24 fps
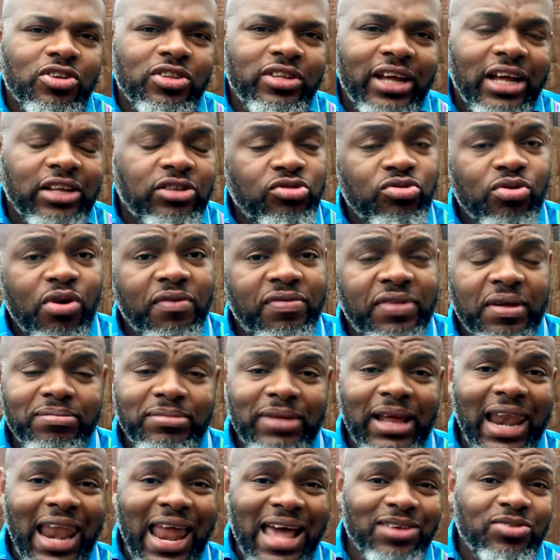there are two of them.
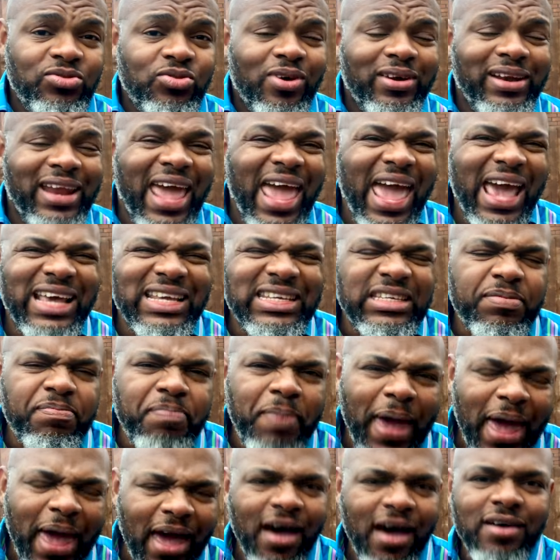The large one
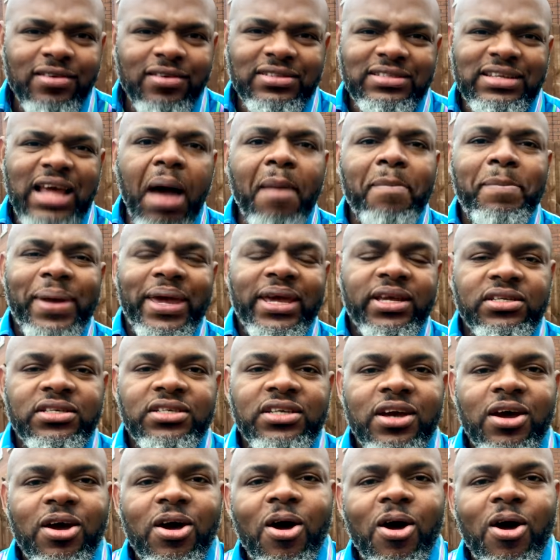expels garbage,